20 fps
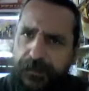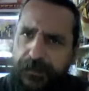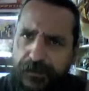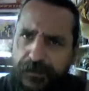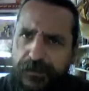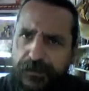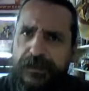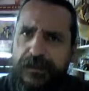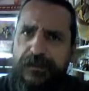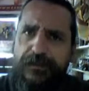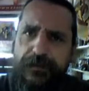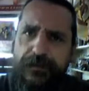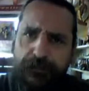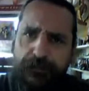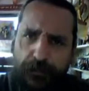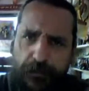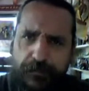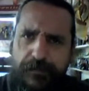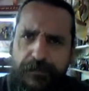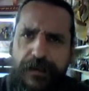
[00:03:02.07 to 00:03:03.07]
learn a little bit
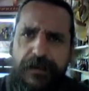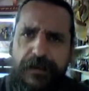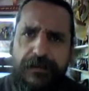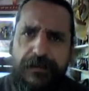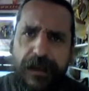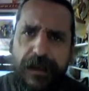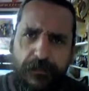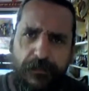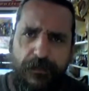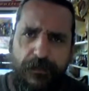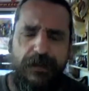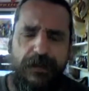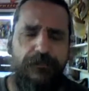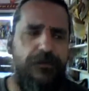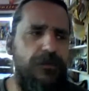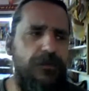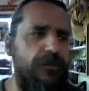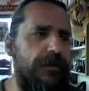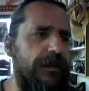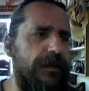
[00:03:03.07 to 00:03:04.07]
more about what
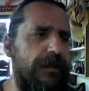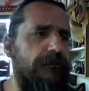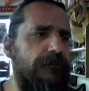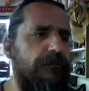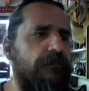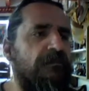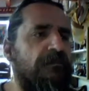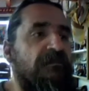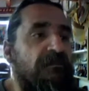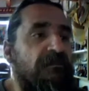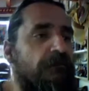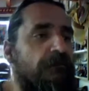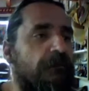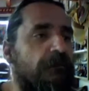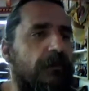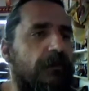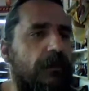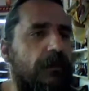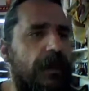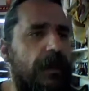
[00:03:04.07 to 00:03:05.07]
I'm doing,
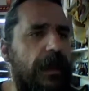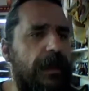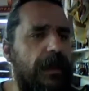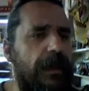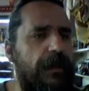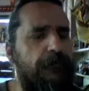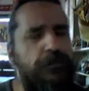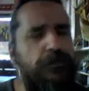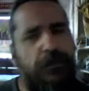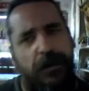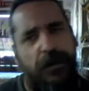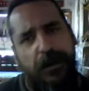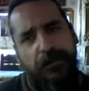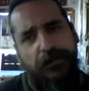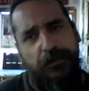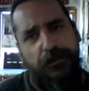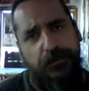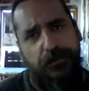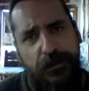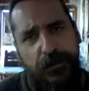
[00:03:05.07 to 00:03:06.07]
and I put it on
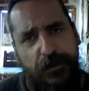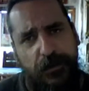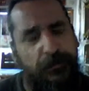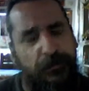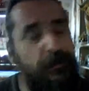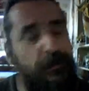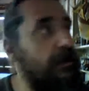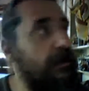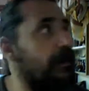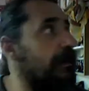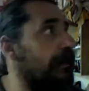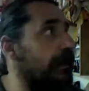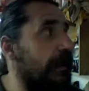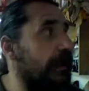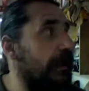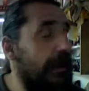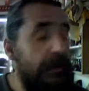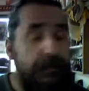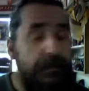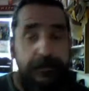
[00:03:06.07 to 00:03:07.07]
YouTube,
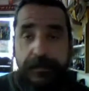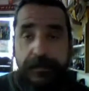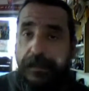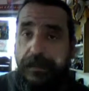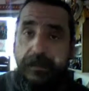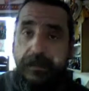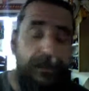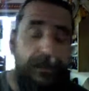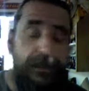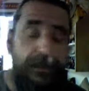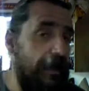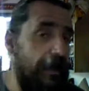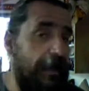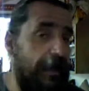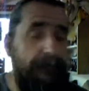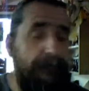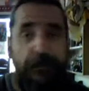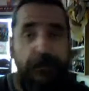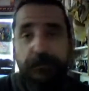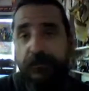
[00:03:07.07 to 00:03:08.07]
and suddenly I
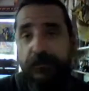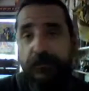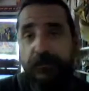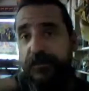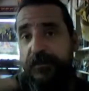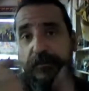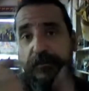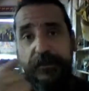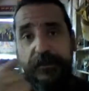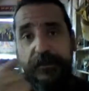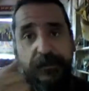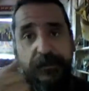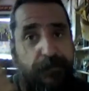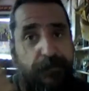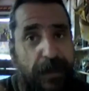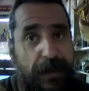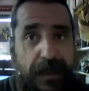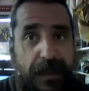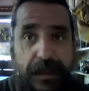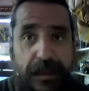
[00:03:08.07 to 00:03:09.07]
had people from
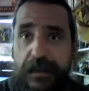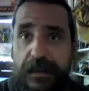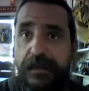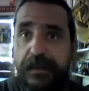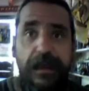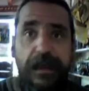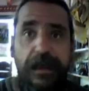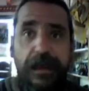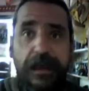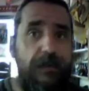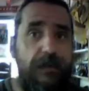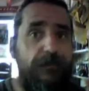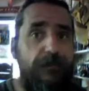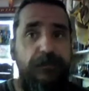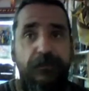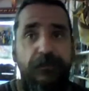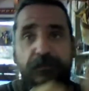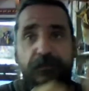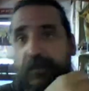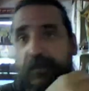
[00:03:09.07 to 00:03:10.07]
Spain, I had
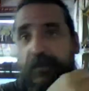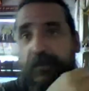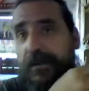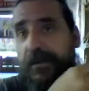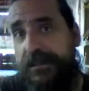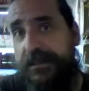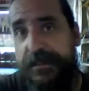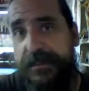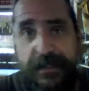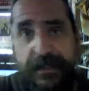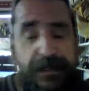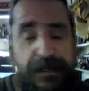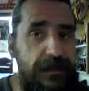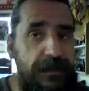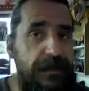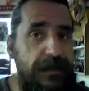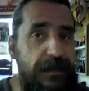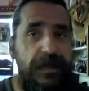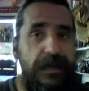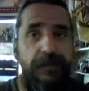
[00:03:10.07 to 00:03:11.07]
people from Argentina,
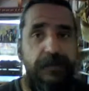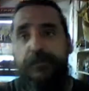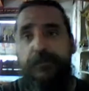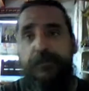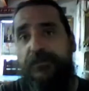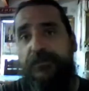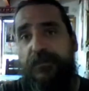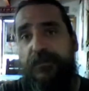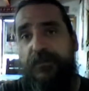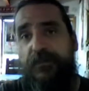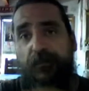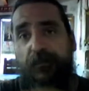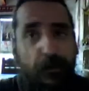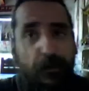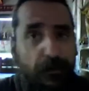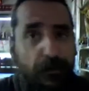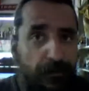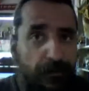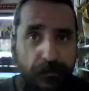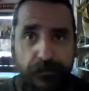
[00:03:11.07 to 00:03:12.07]
I had people from
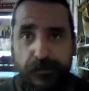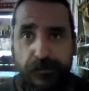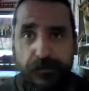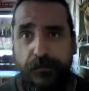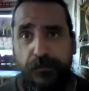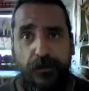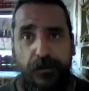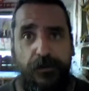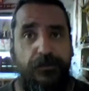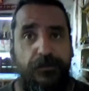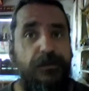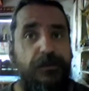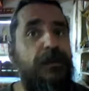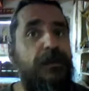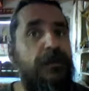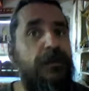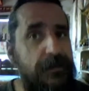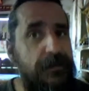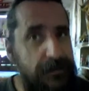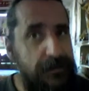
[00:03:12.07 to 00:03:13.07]
all over the world,
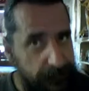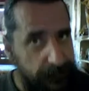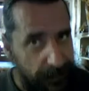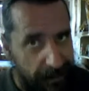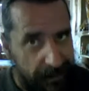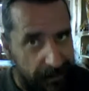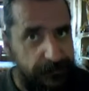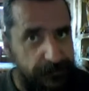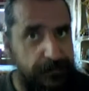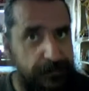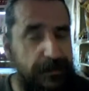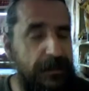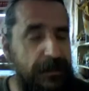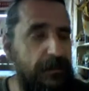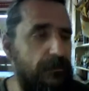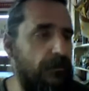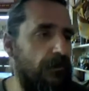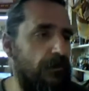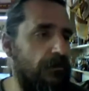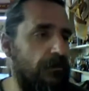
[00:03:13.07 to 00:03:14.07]

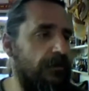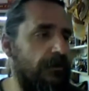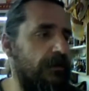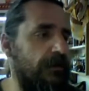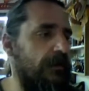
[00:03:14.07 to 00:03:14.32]
Spanish-speaking world,